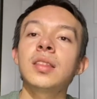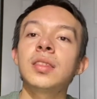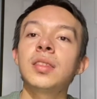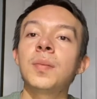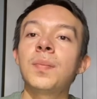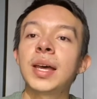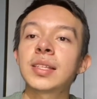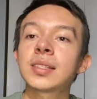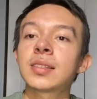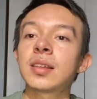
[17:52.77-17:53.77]
the
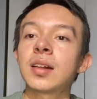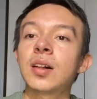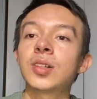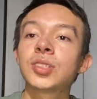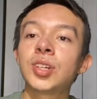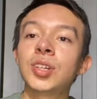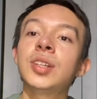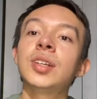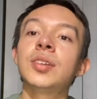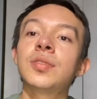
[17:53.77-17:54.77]
best
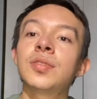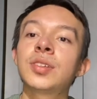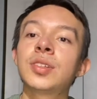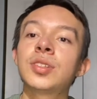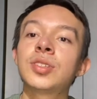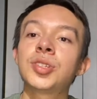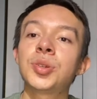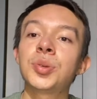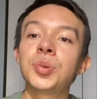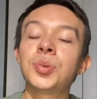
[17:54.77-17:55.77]
alternative
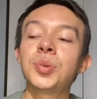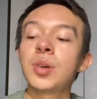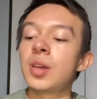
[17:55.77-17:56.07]
to